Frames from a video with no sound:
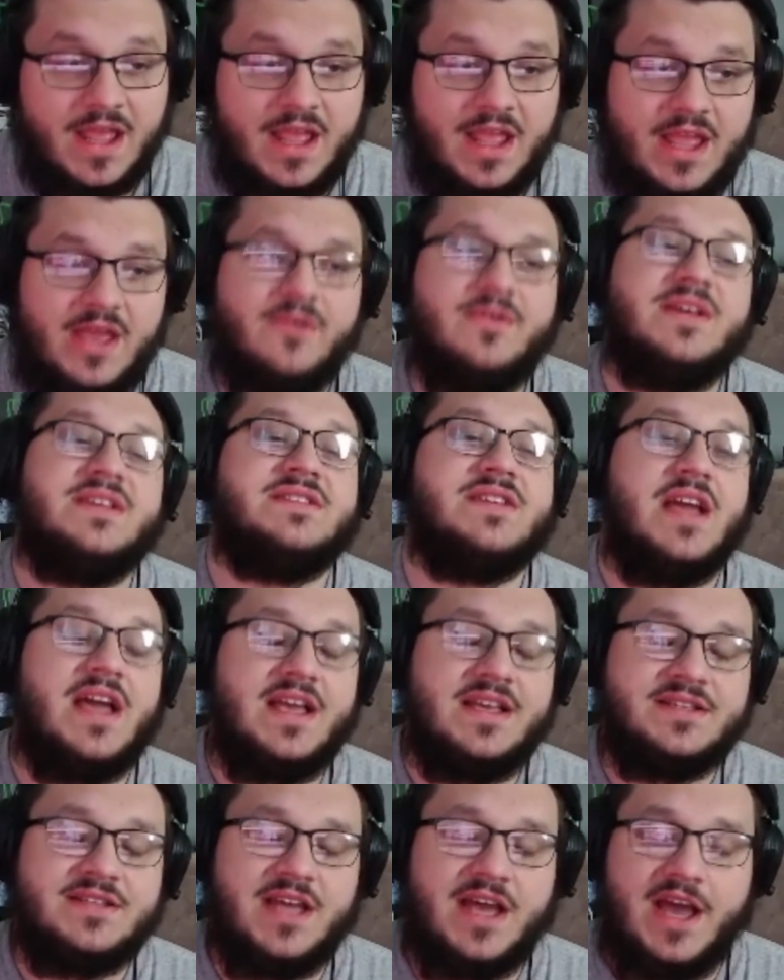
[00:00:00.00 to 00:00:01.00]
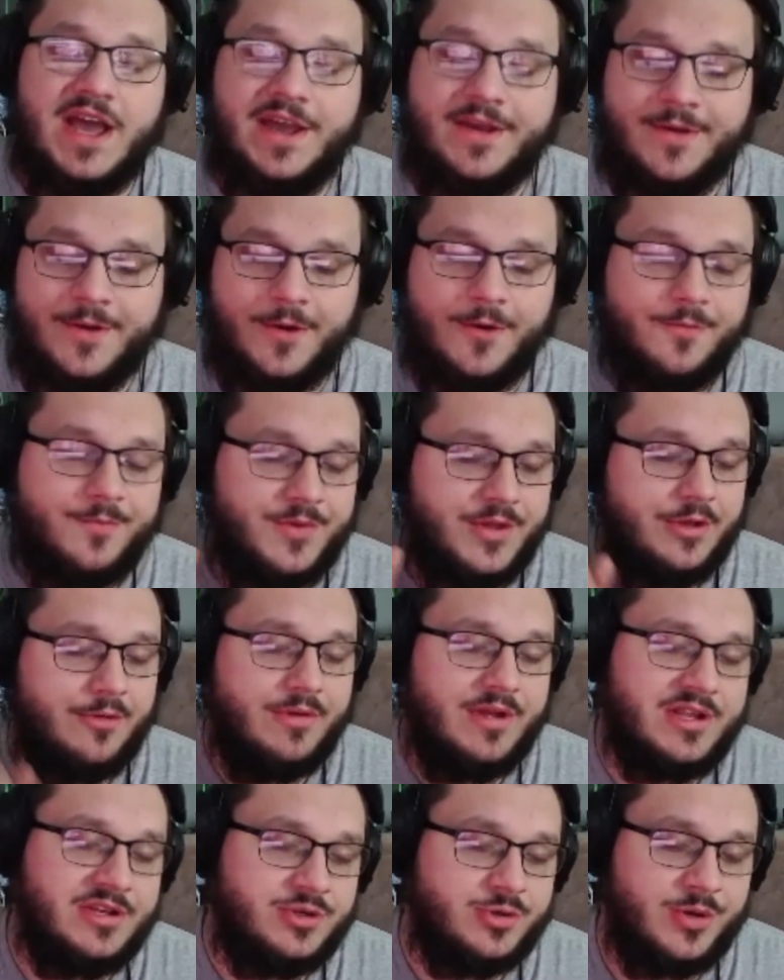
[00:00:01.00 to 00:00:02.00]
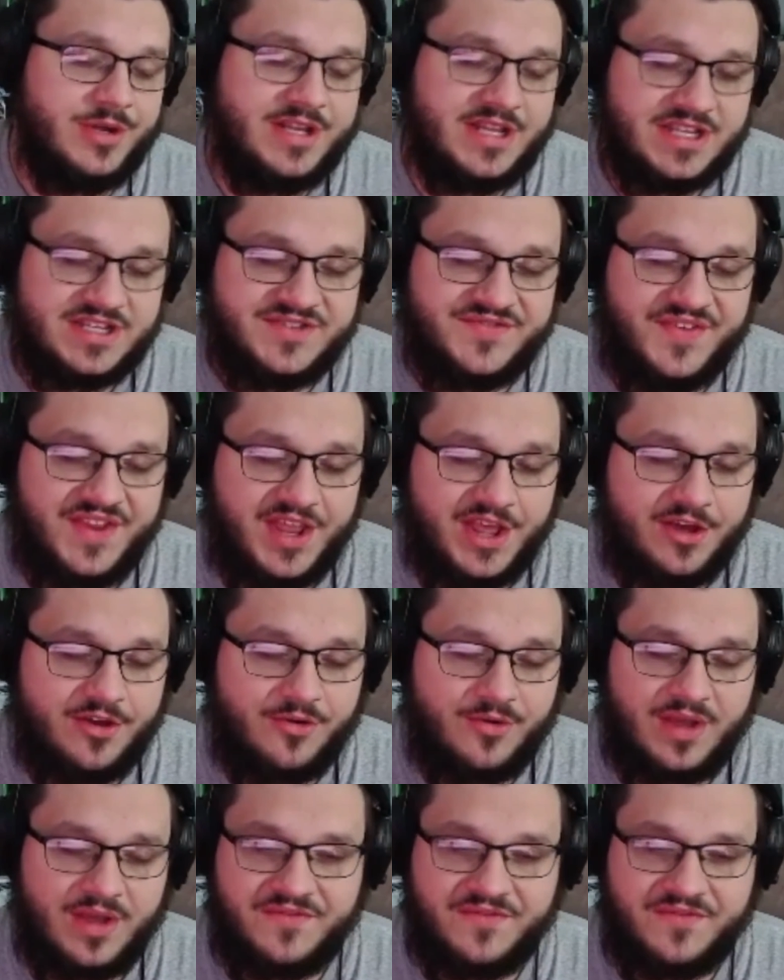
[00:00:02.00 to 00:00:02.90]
anyways, guys, I hope you enjoyed this video.